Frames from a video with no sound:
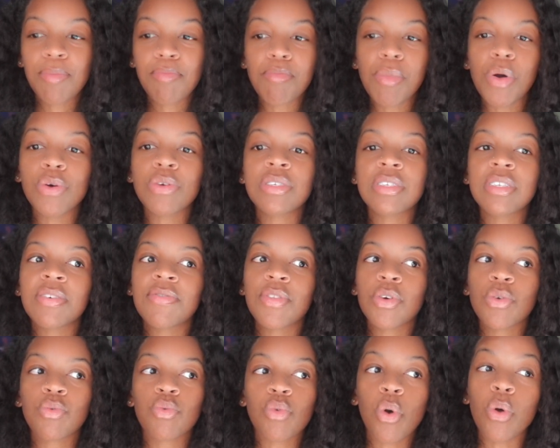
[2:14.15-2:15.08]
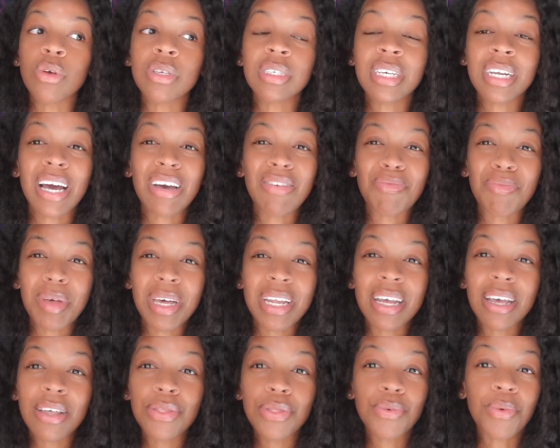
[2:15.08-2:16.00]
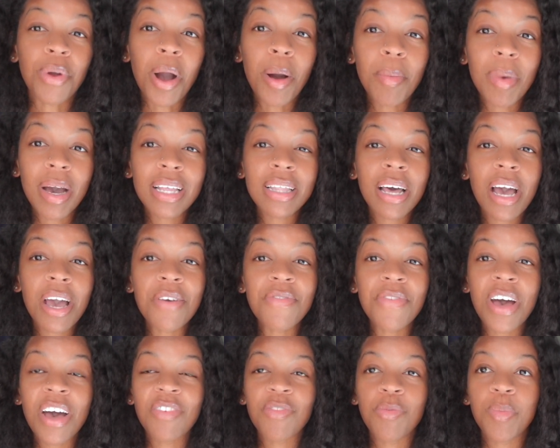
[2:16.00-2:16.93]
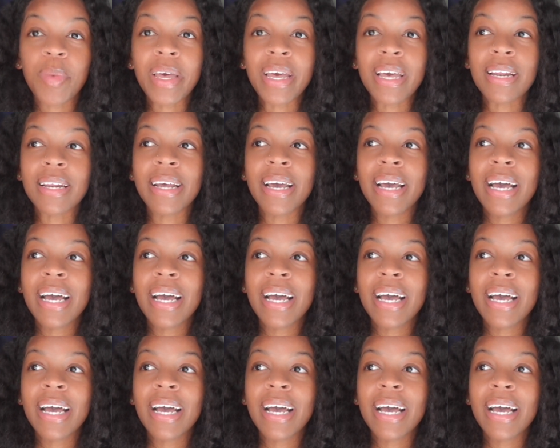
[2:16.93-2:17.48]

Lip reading: Most of the roles that I've been in throughout my life have been